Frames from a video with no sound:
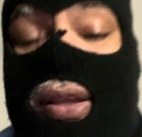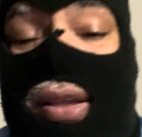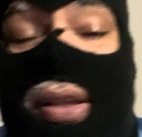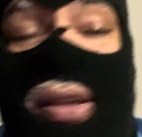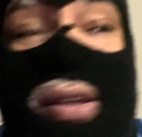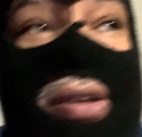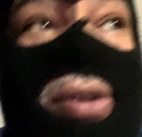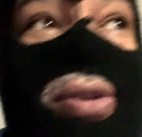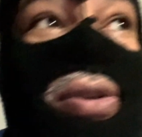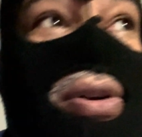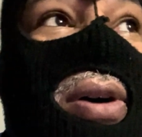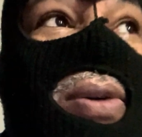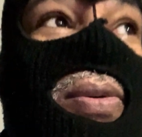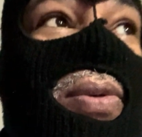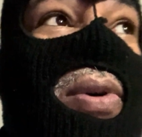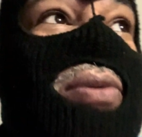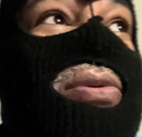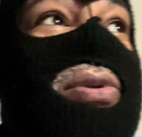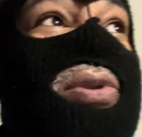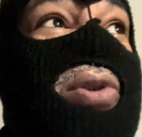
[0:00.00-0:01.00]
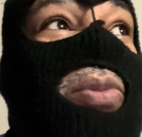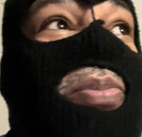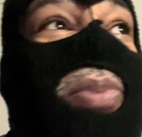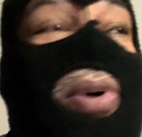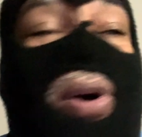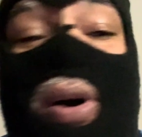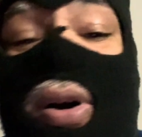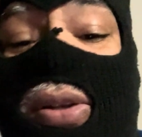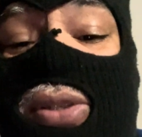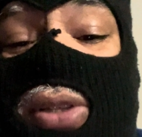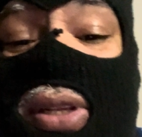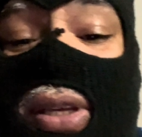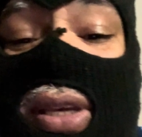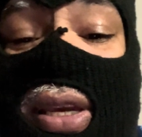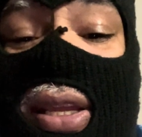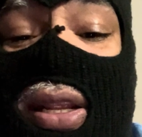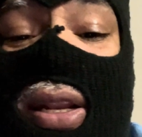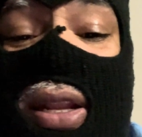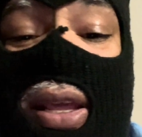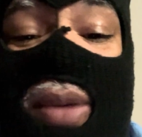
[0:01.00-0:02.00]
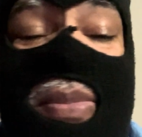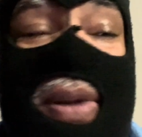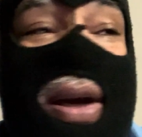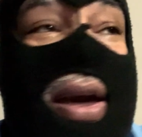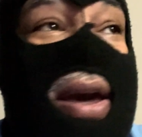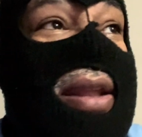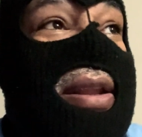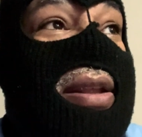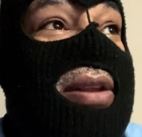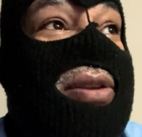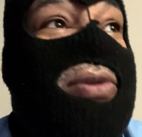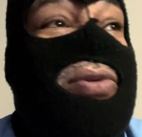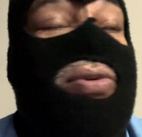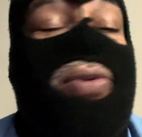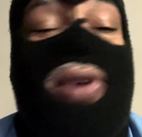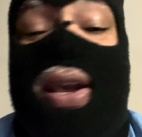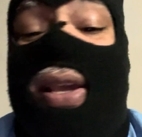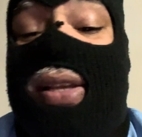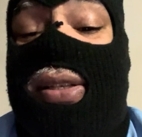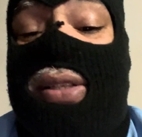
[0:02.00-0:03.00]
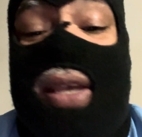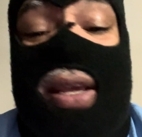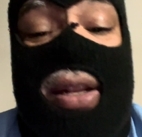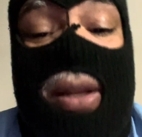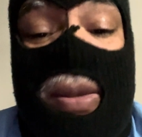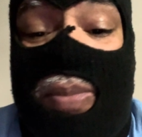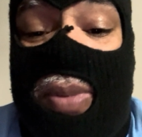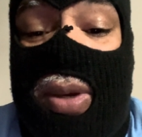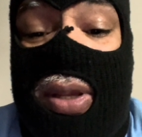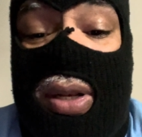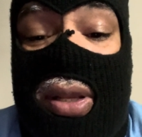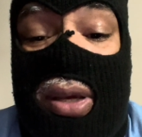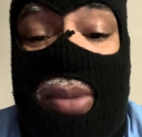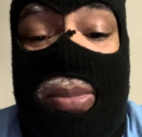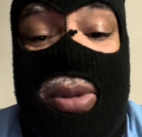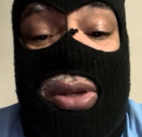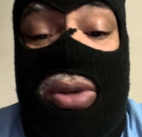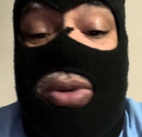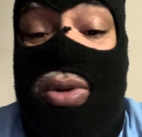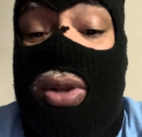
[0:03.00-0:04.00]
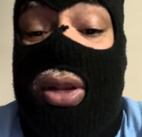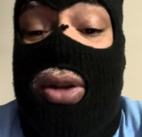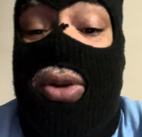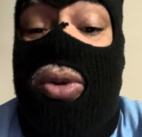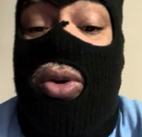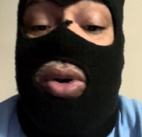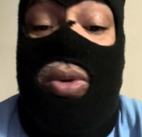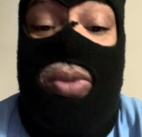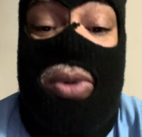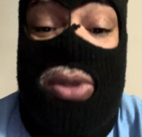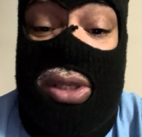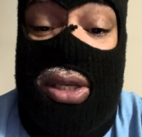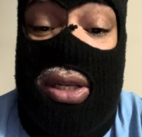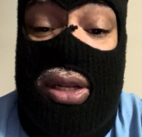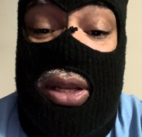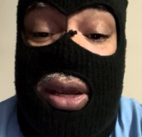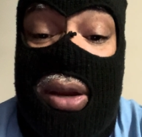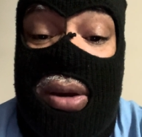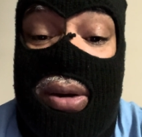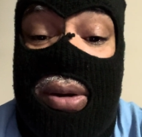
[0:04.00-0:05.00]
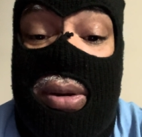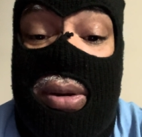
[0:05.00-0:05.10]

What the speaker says: you don't want no poison to get in their mind, and you raise that up in them, and you didn't know it was in there.